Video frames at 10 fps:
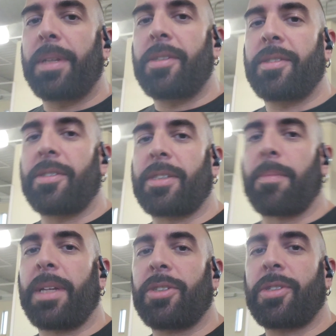this isn't
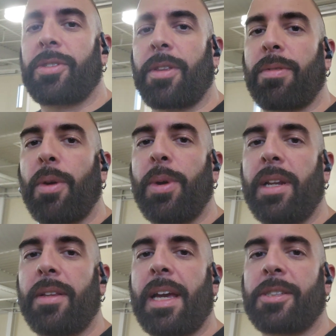something just to throw
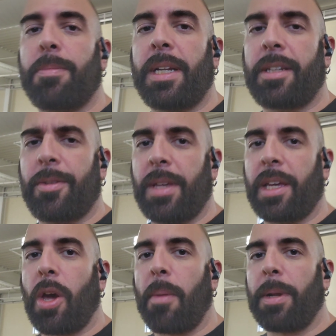in last minute to think,
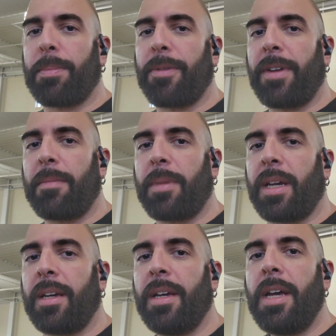oh, I'm going to prevent my